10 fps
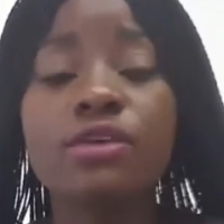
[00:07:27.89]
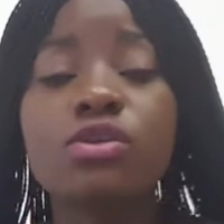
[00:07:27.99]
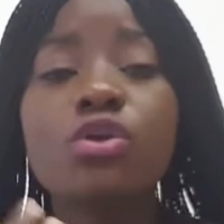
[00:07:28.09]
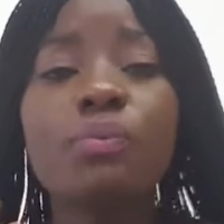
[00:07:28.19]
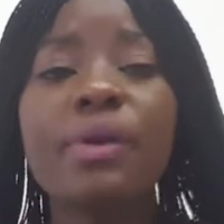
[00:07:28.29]

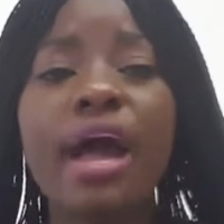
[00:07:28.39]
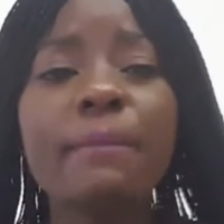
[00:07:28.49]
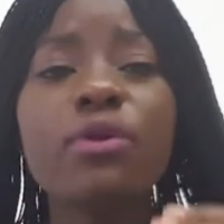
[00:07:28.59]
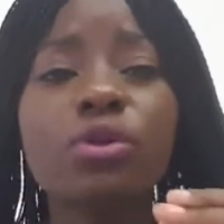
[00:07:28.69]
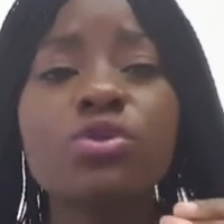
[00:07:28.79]
So you
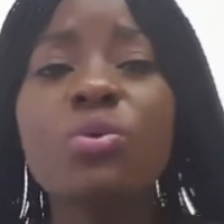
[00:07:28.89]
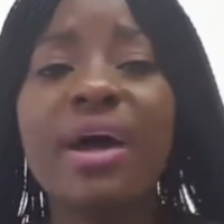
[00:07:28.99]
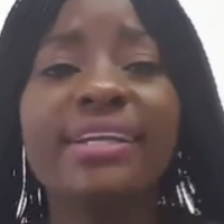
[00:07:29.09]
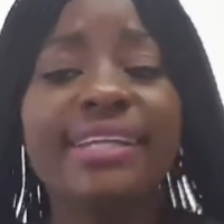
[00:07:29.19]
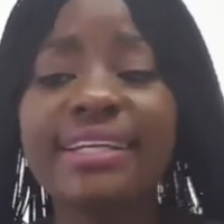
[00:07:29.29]
become your true
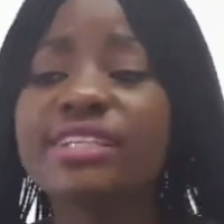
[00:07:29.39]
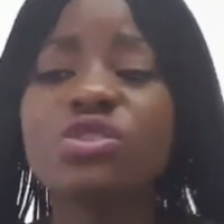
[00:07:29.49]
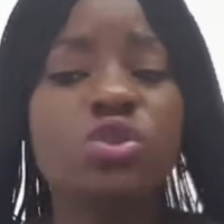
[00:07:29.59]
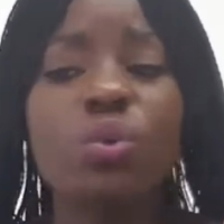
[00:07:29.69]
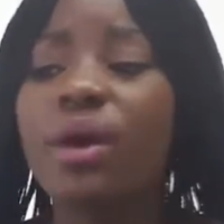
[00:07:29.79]

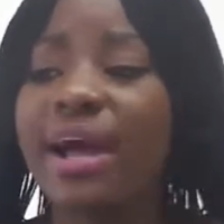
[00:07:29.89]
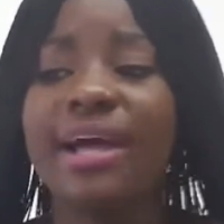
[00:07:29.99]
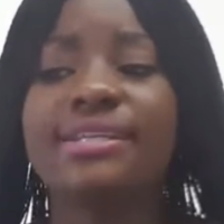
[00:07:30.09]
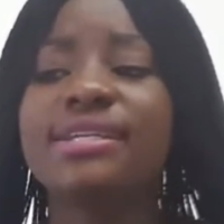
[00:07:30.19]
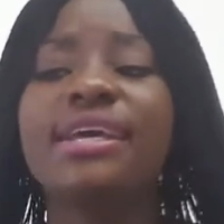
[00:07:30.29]
identity to
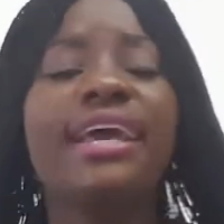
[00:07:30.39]
God.